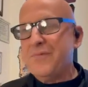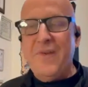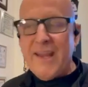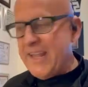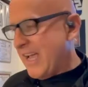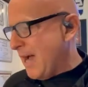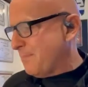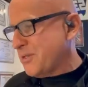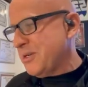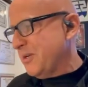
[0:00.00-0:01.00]
finding
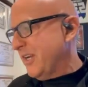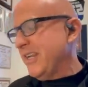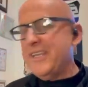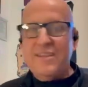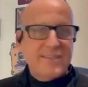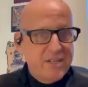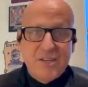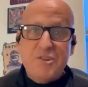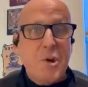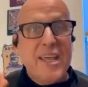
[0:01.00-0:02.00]
opportunities
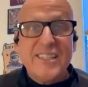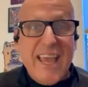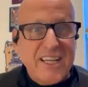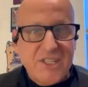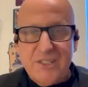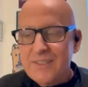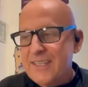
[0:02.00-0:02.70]
and transactions.